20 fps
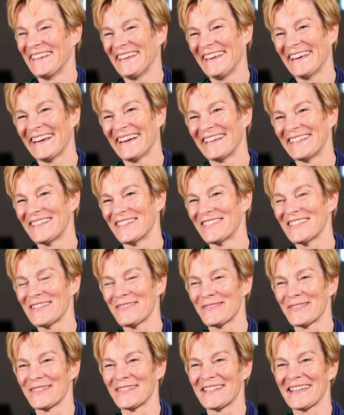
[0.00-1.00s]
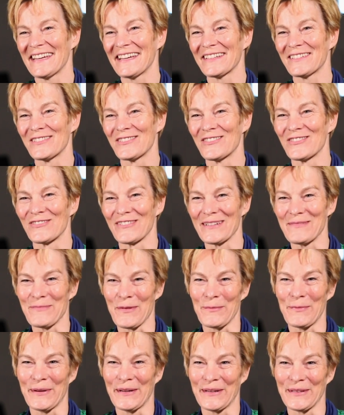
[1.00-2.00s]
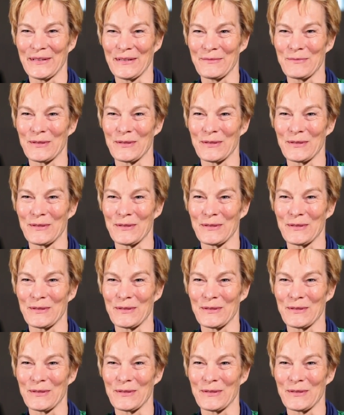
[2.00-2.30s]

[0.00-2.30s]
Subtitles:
Yeah, I don't even dare to dream about it.